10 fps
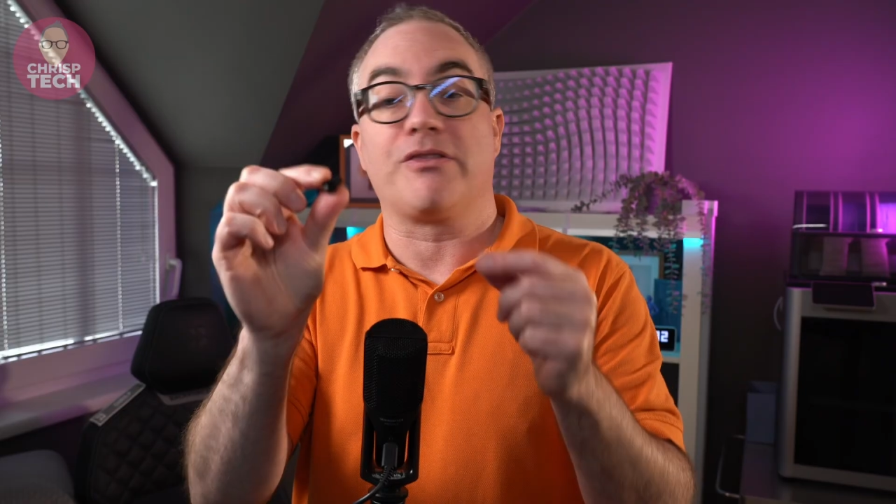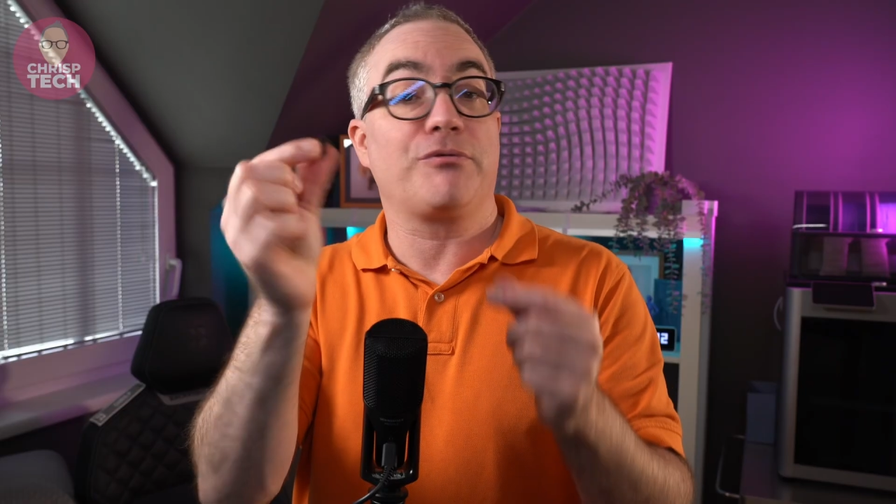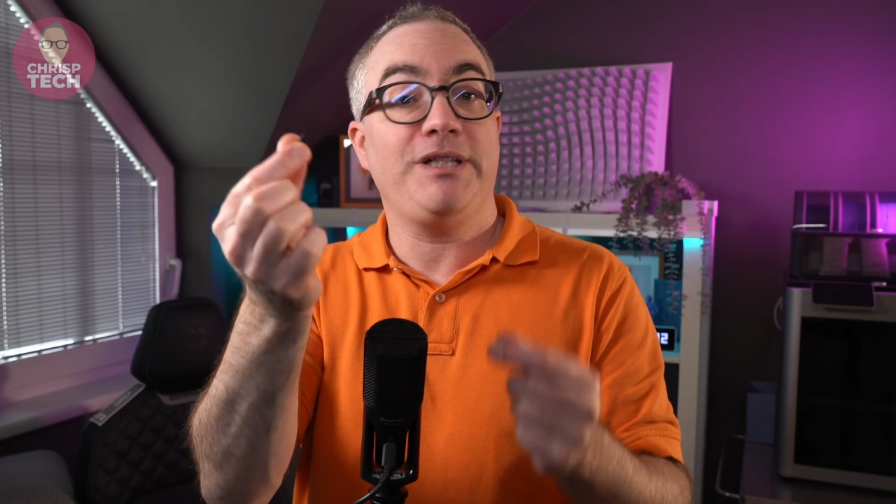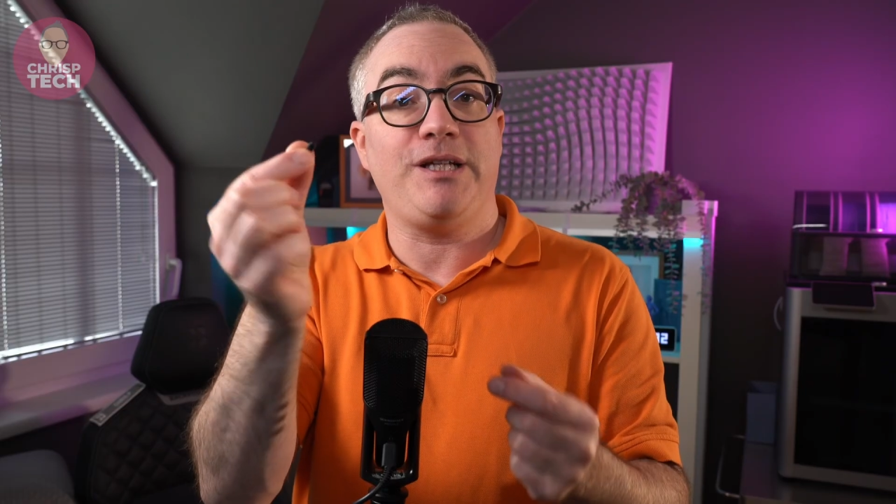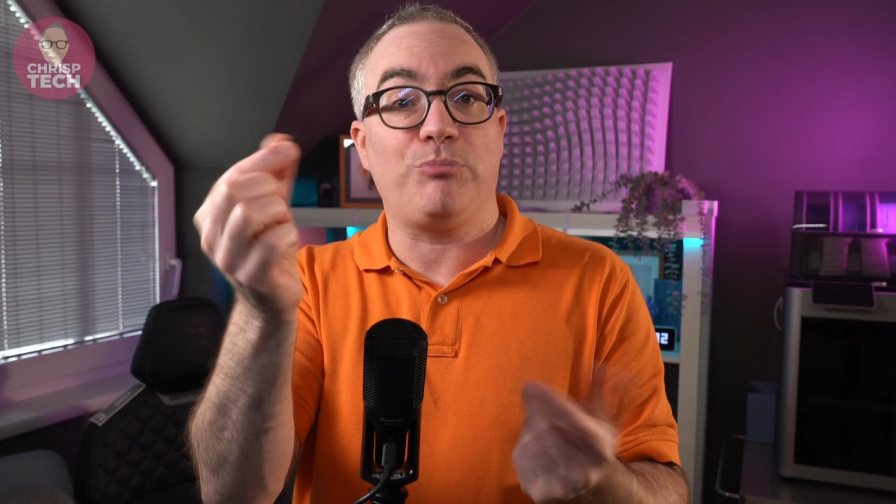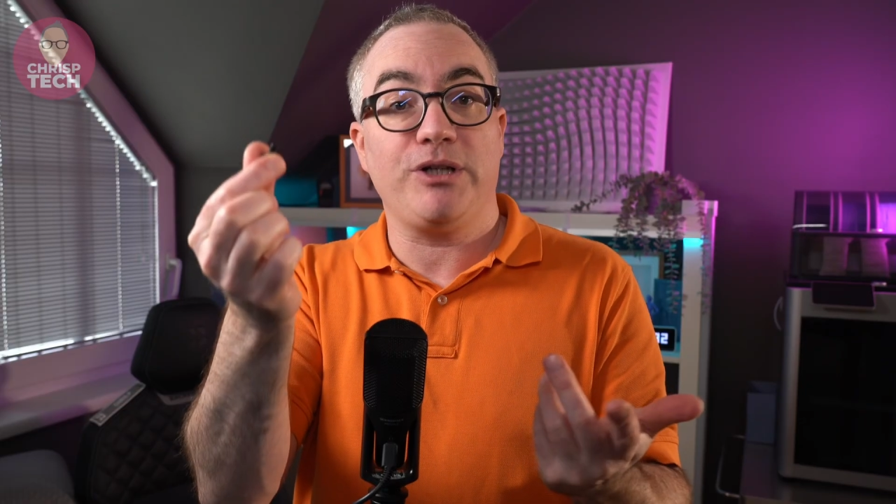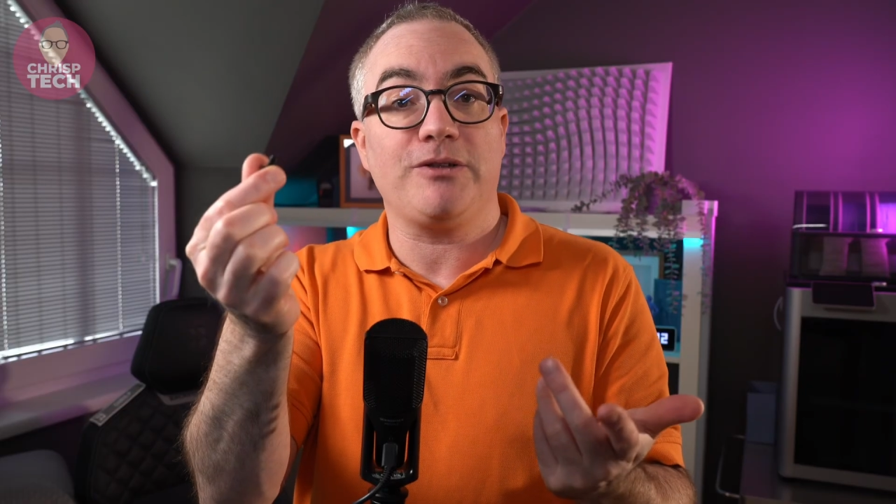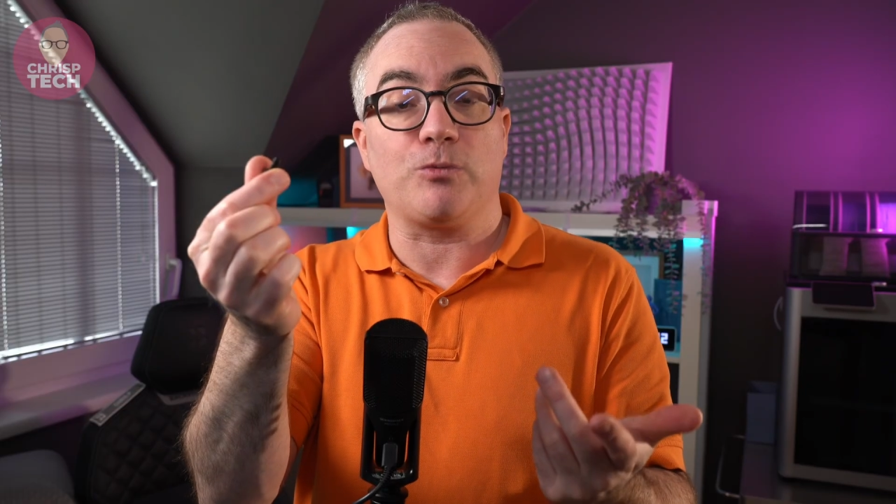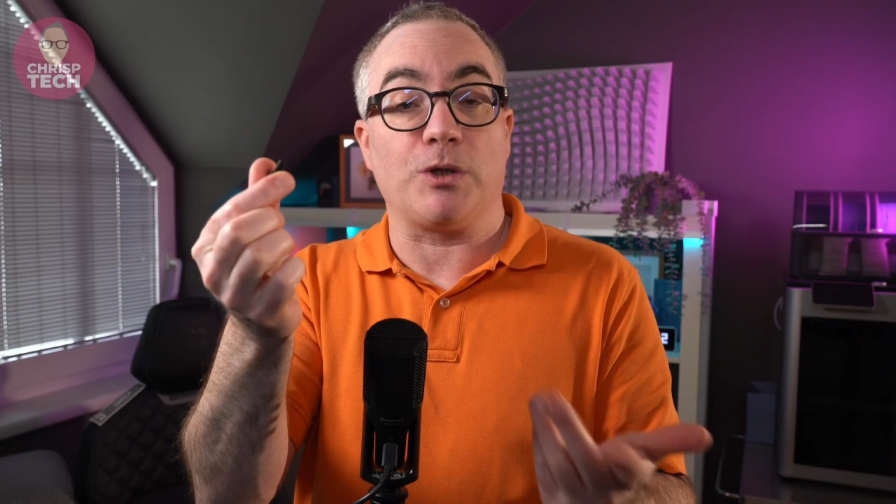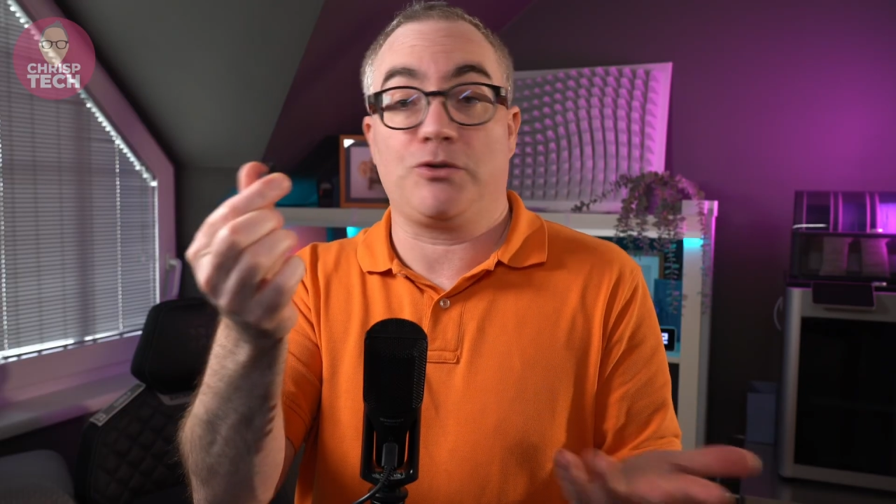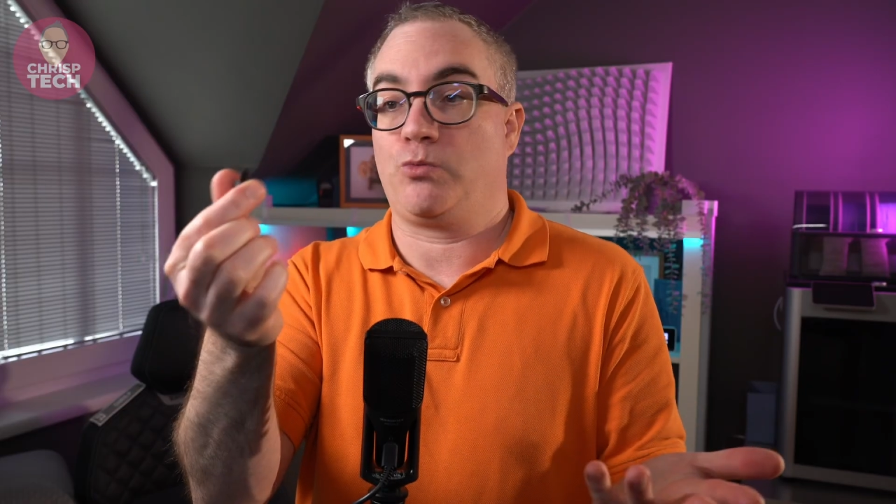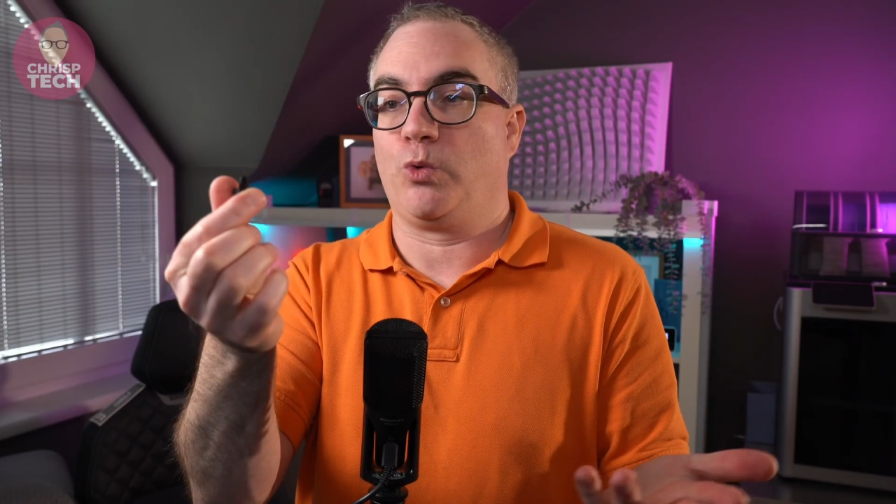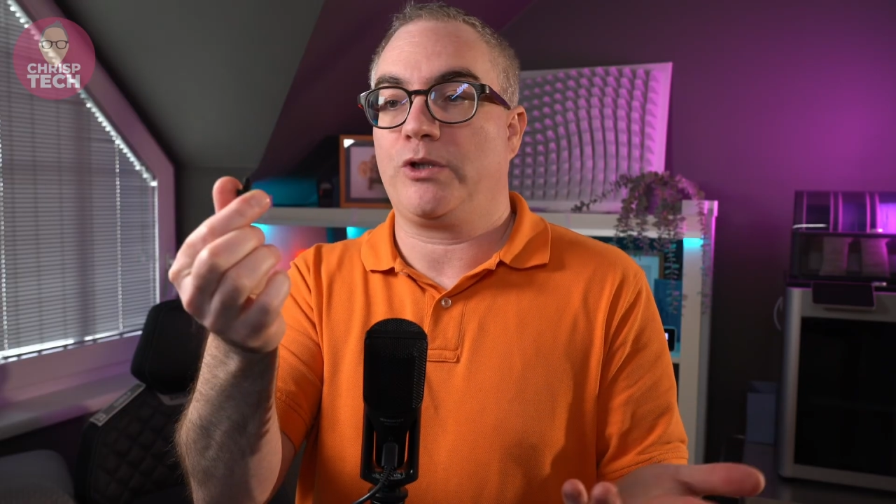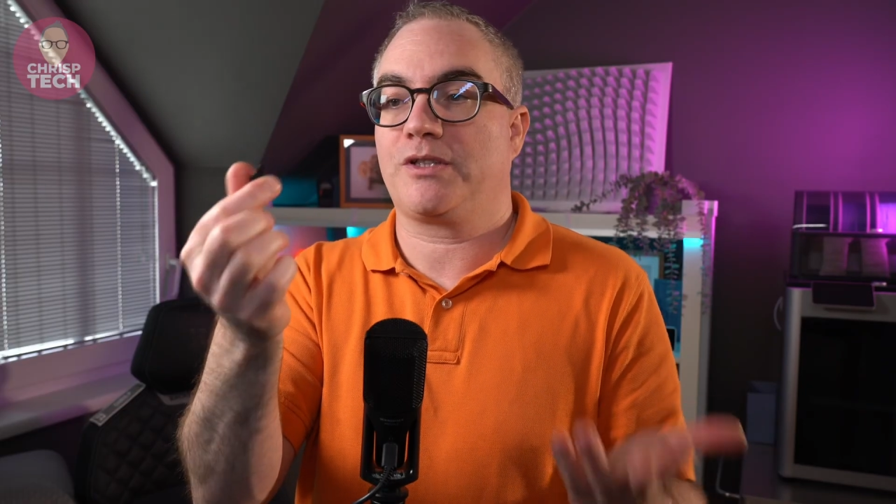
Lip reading: 3D printed ones work